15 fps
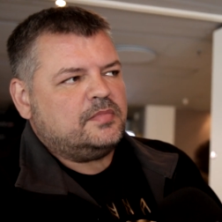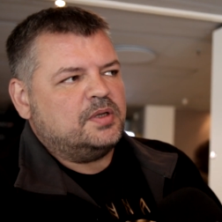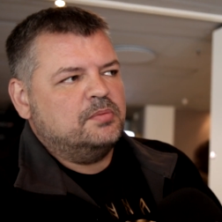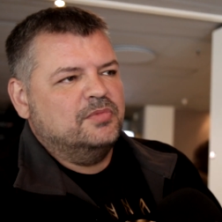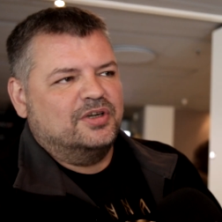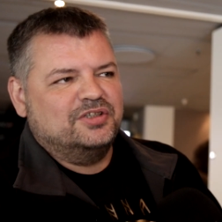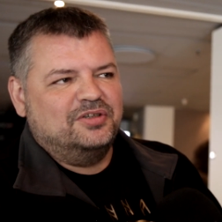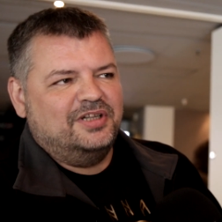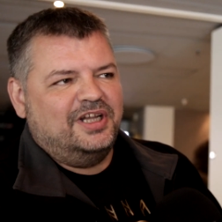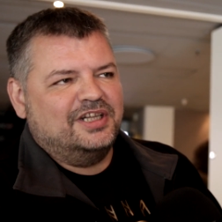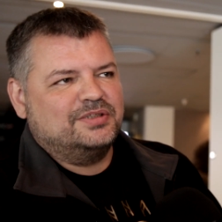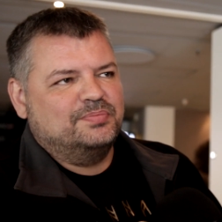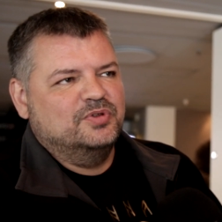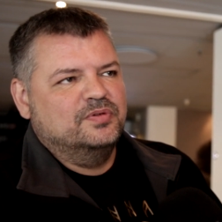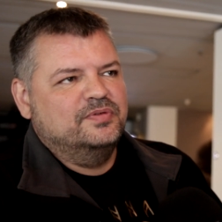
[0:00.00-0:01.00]
martial
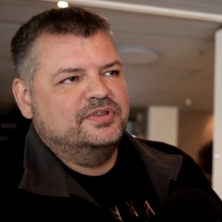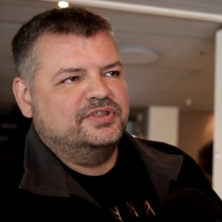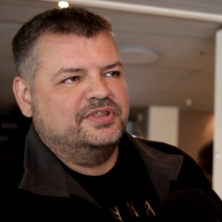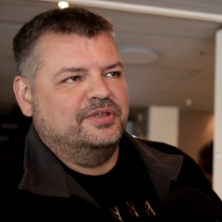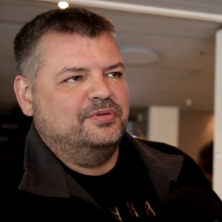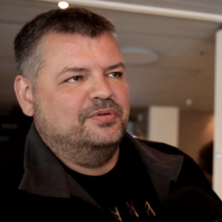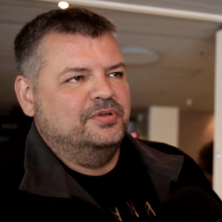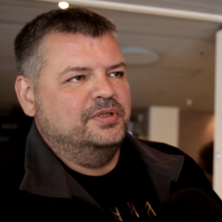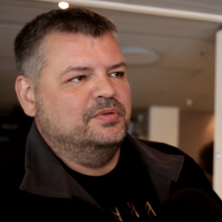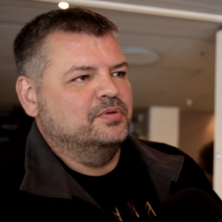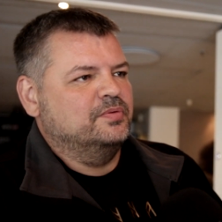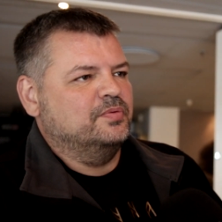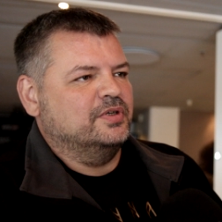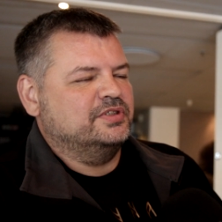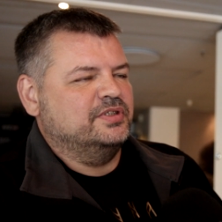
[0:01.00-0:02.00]
arts movements, and Gunny
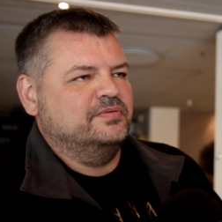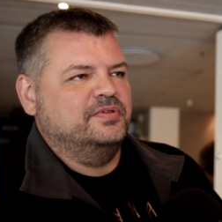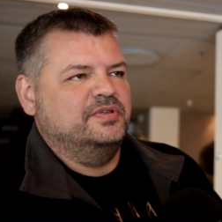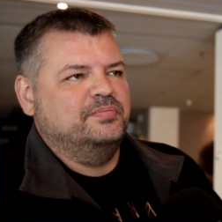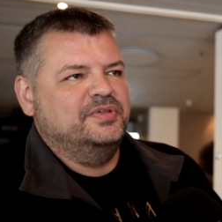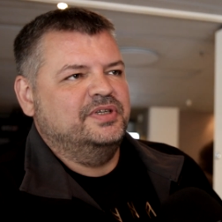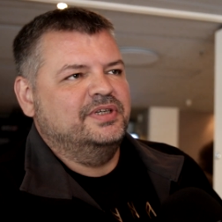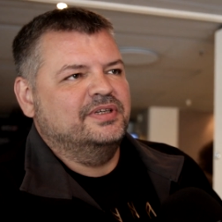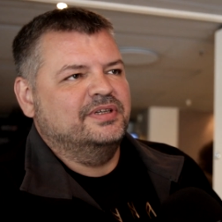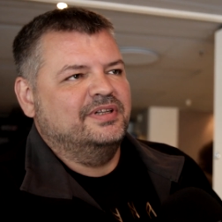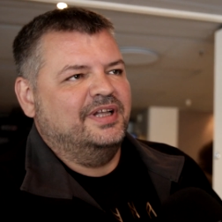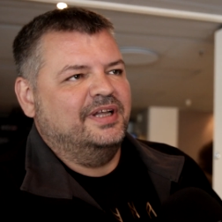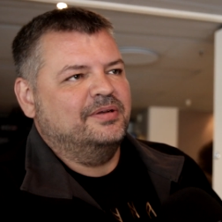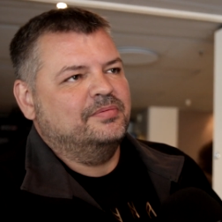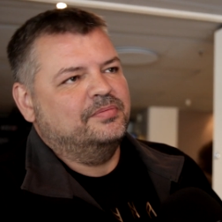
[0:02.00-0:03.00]
would watch it with me
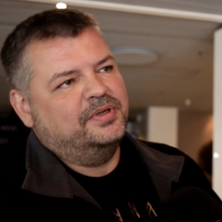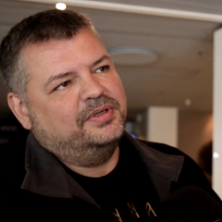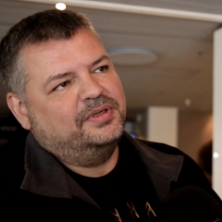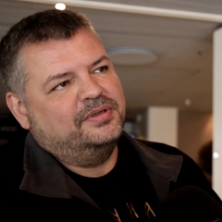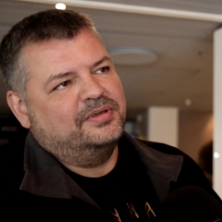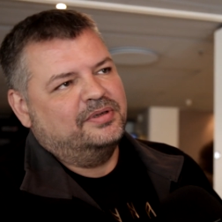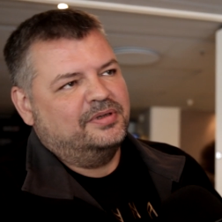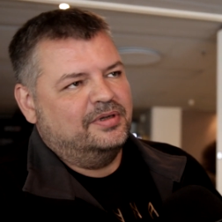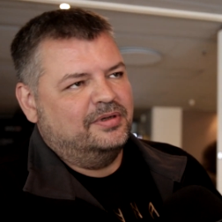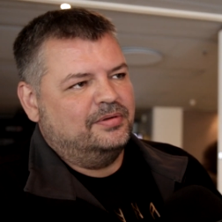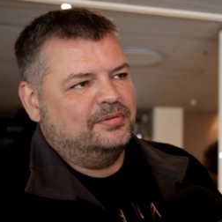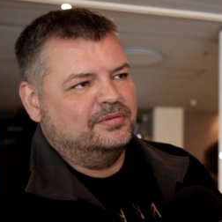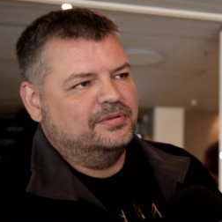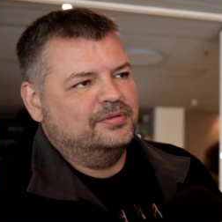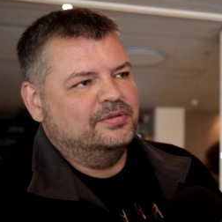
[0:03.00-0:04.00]
like when he got
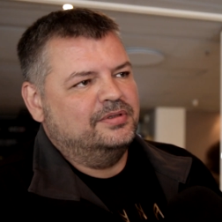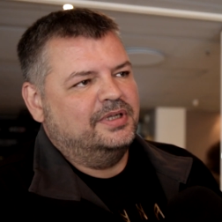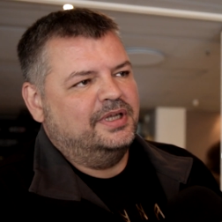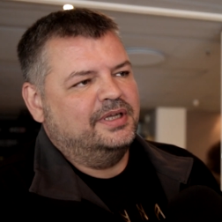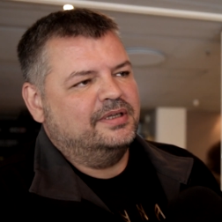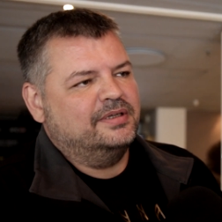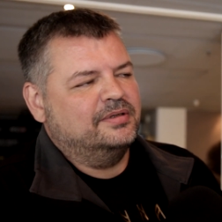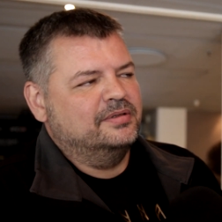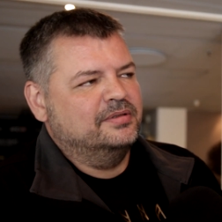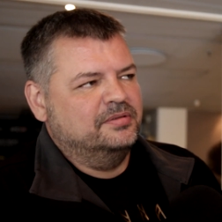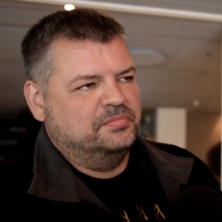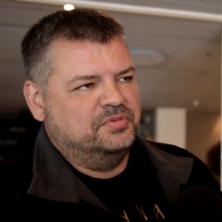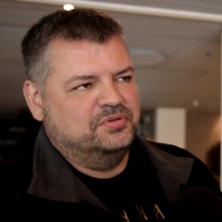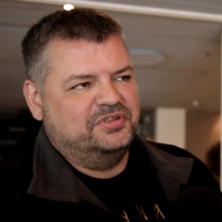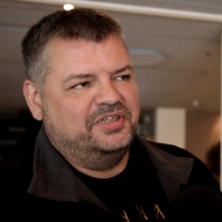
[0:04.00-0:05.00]
older like
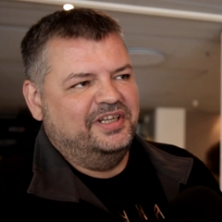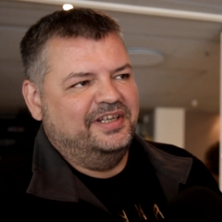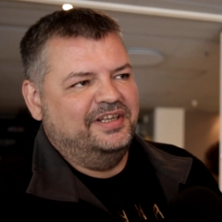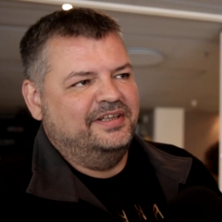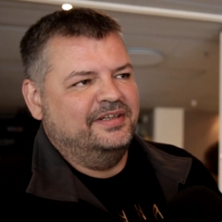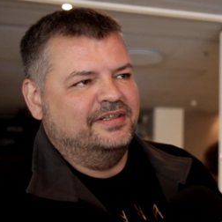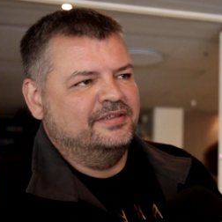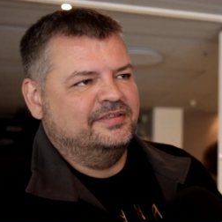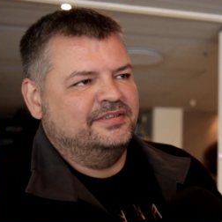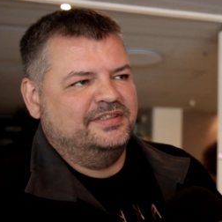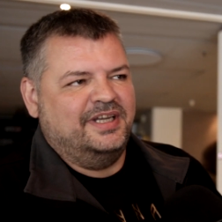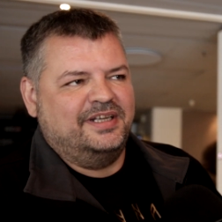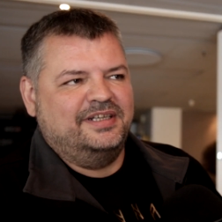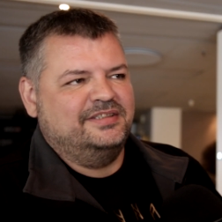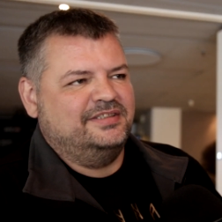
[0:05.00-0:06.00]
Bruce Lee and
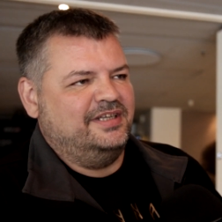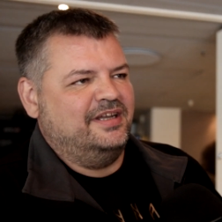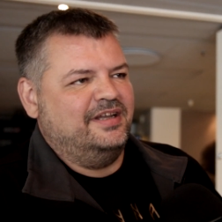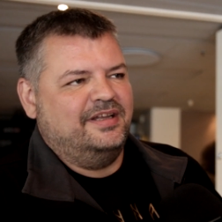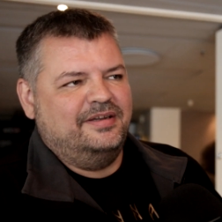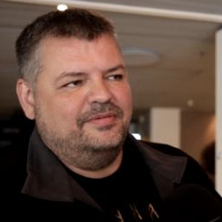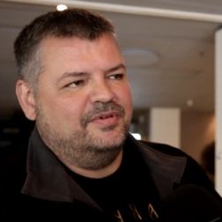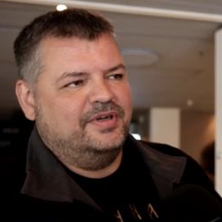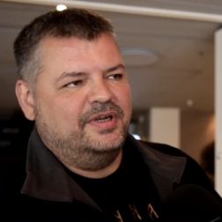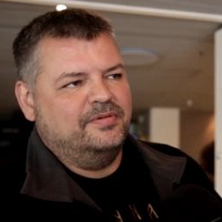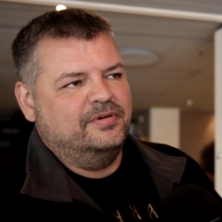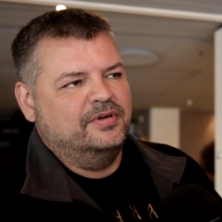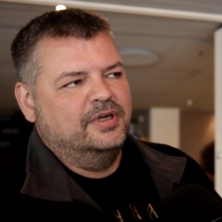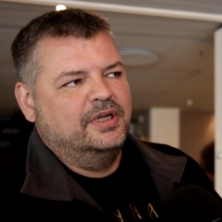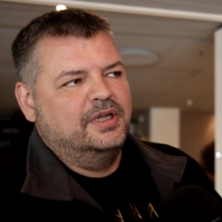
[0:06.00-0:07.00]
Jackie Chan and
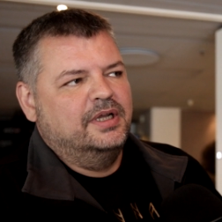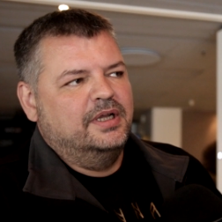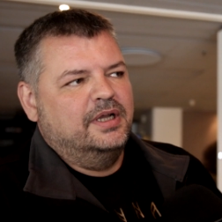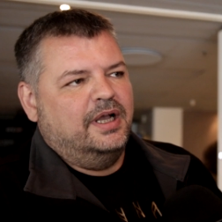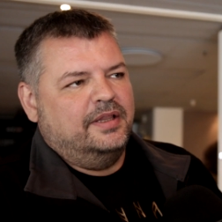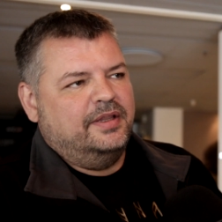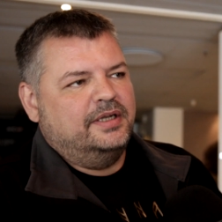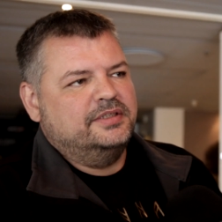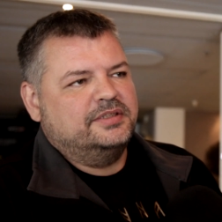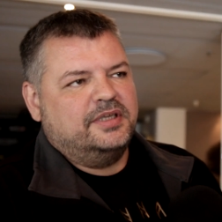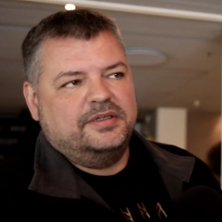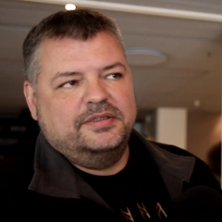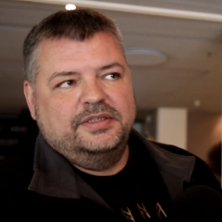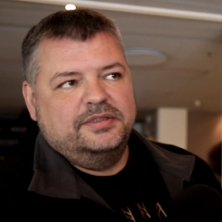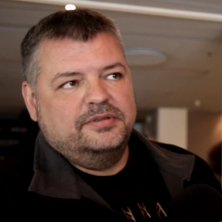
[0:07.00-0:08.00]
whatever and then he
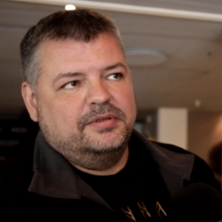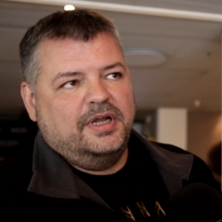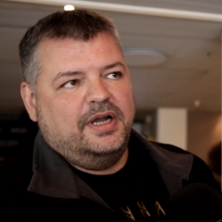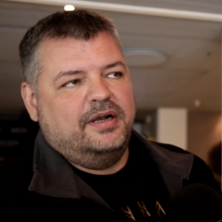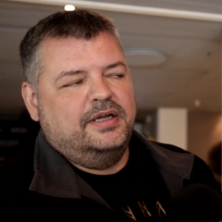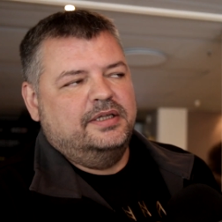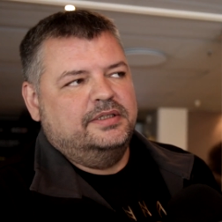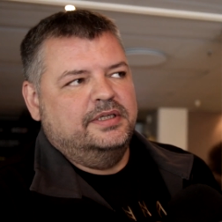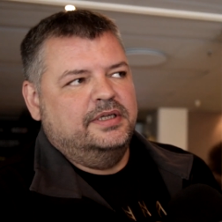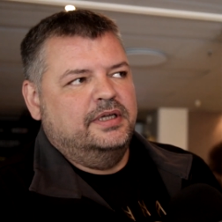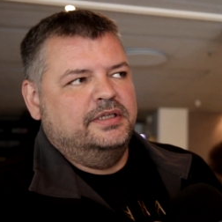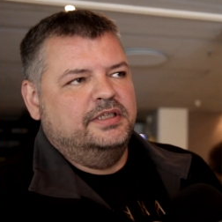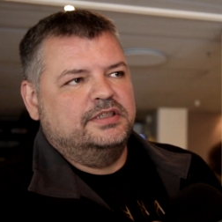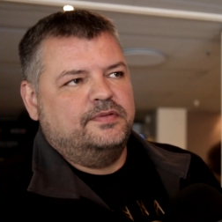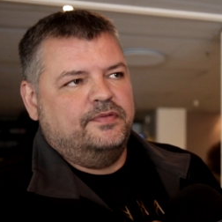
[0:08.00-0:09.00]
started into karate
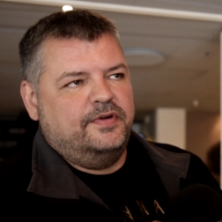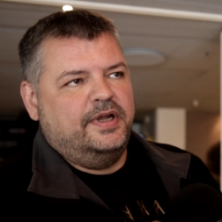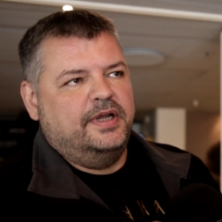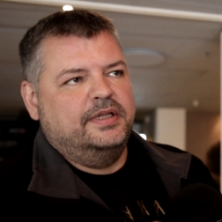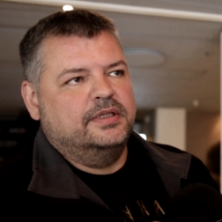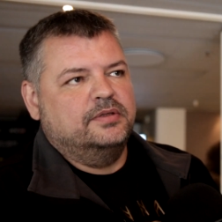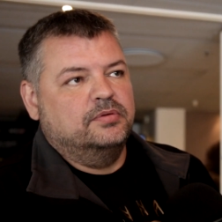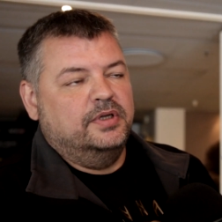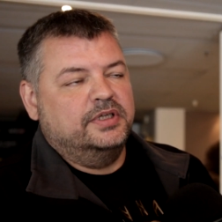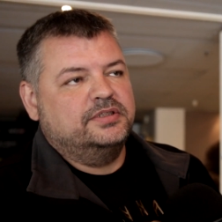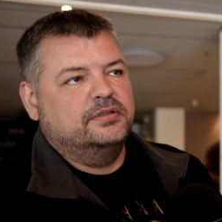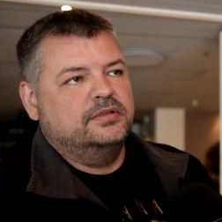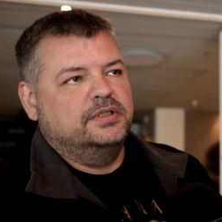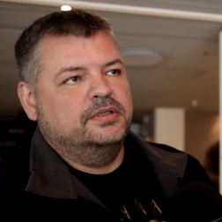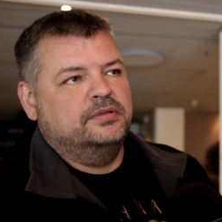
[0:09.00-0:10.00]
and his friend who
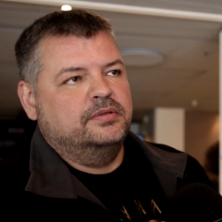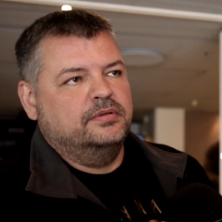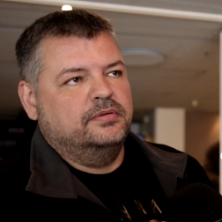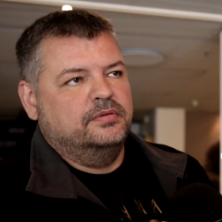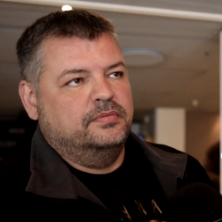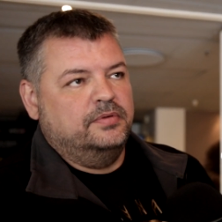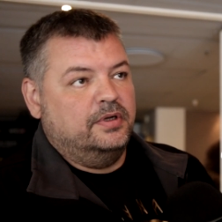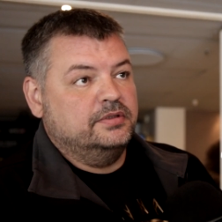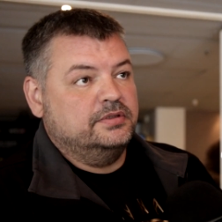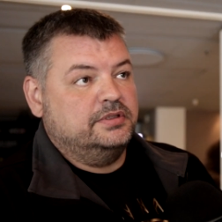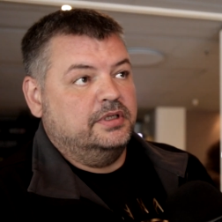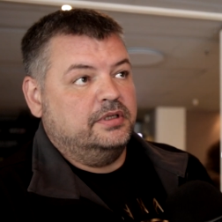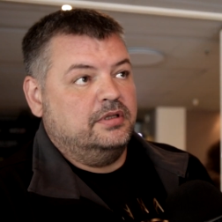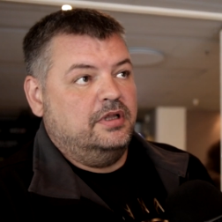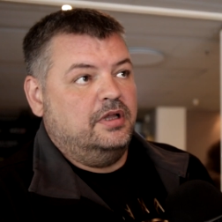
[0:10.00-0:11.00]
actually runs
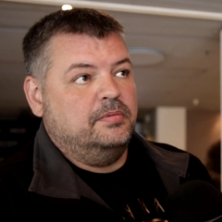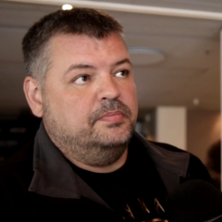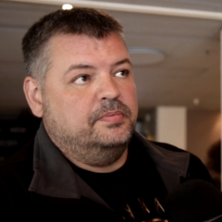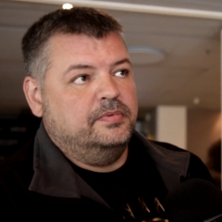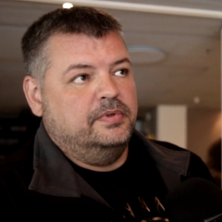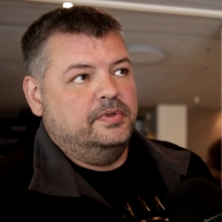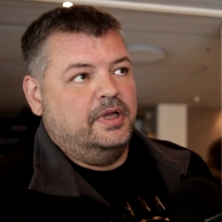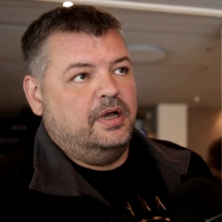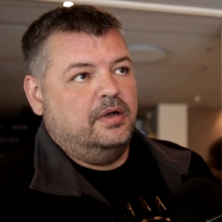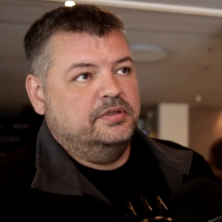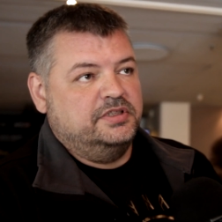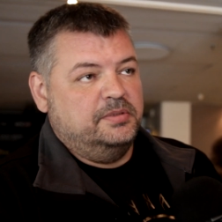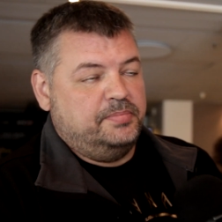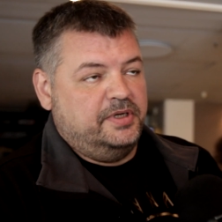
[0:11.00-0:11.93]
the club now is the